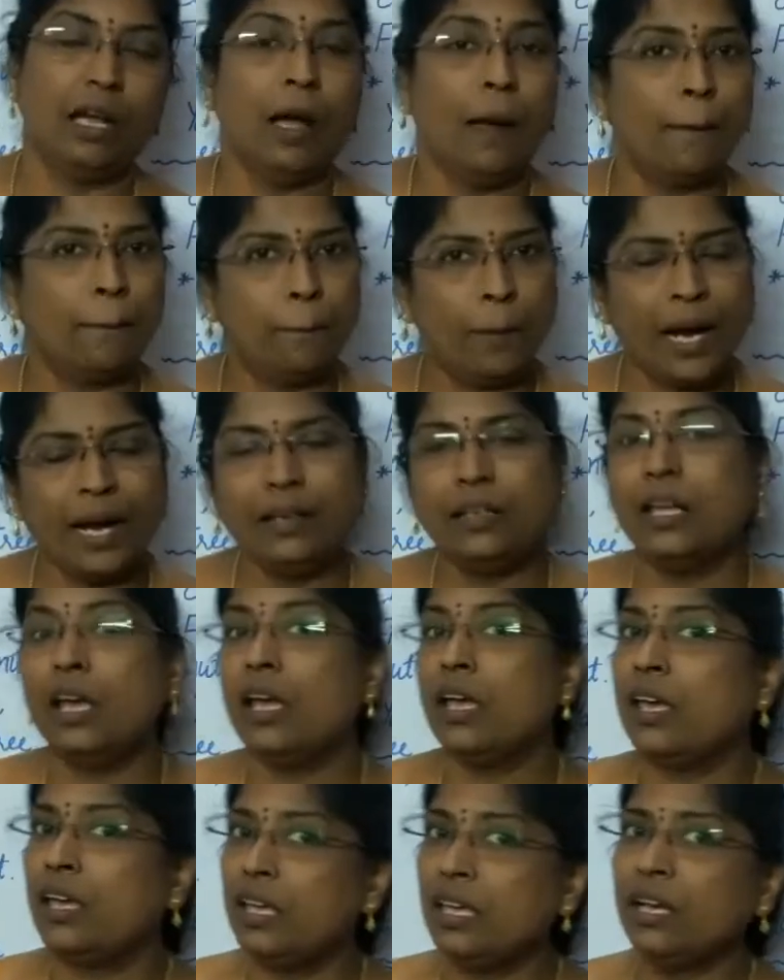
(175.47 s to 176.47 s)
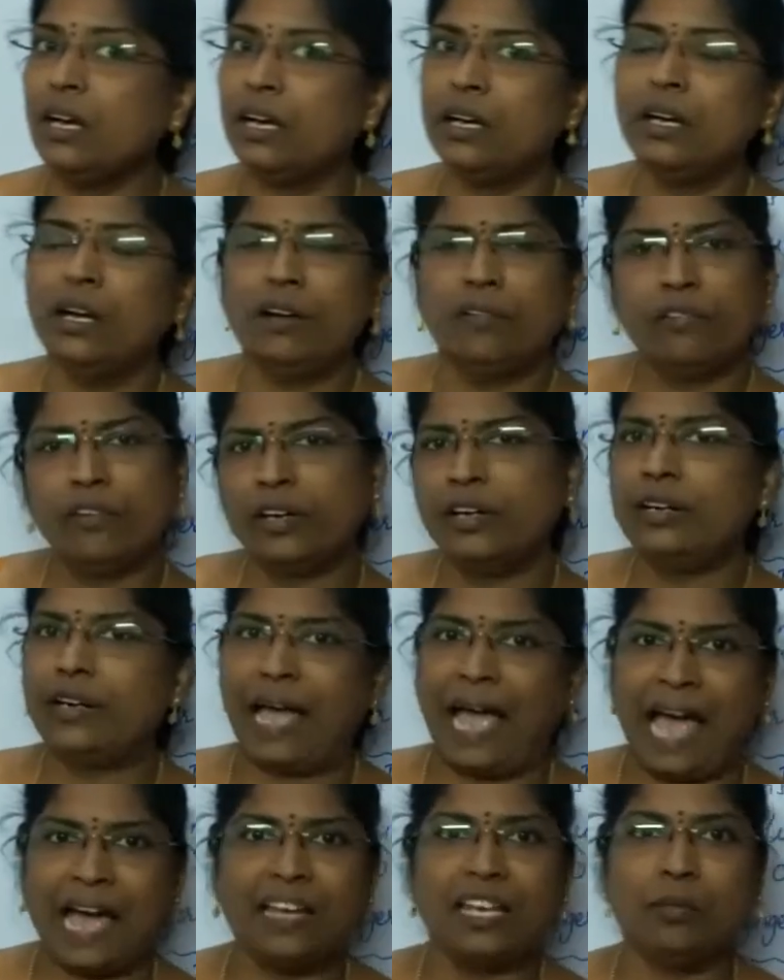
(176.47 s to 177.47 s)
But here for an
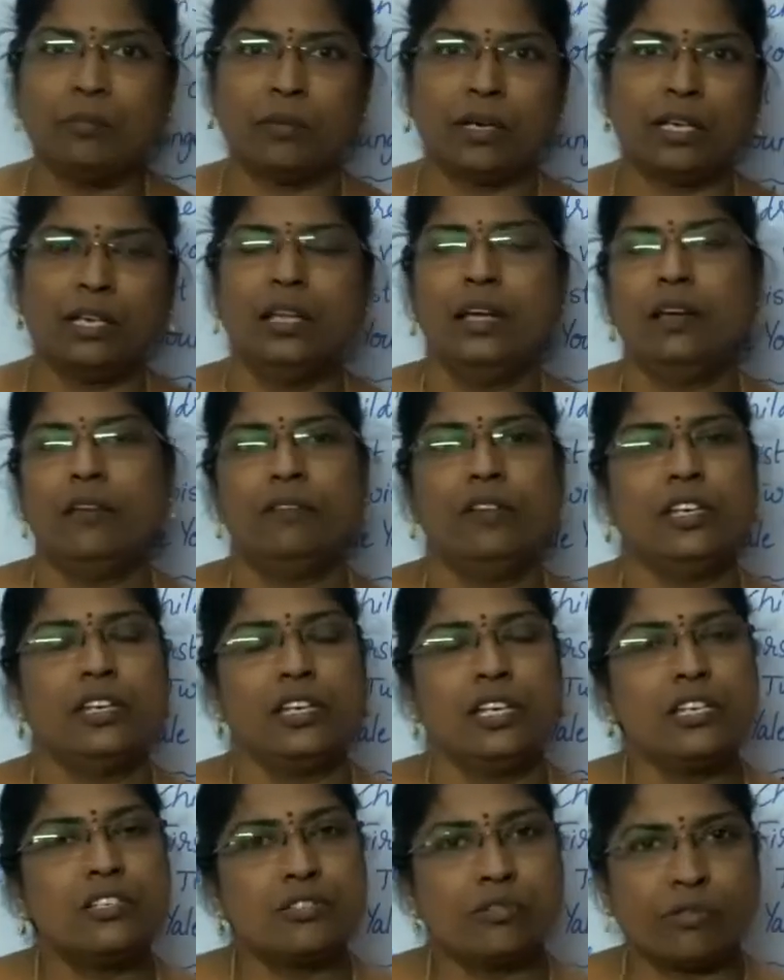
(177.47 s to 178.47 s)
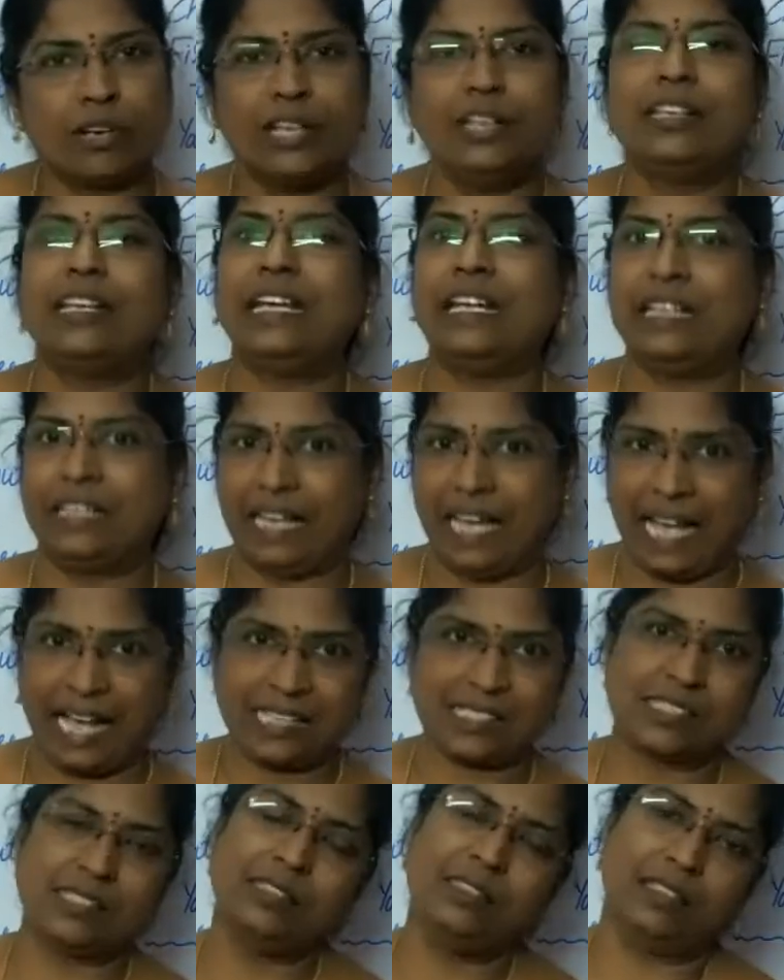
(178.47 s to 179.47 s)
animal we need to write it has
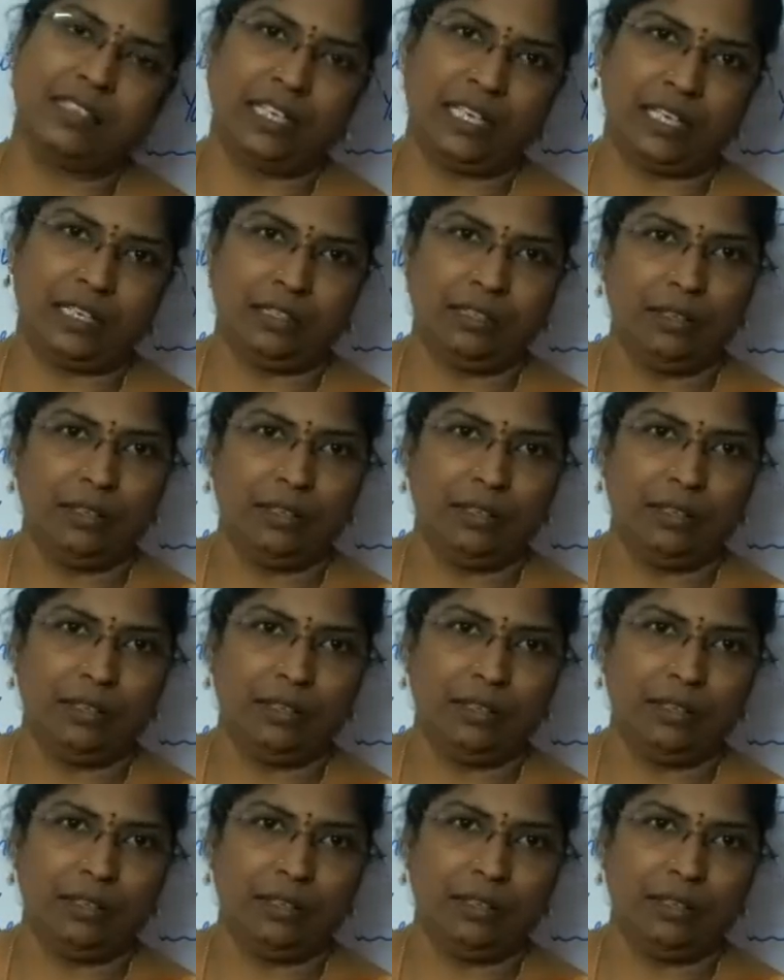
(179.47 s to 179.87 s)
a tail.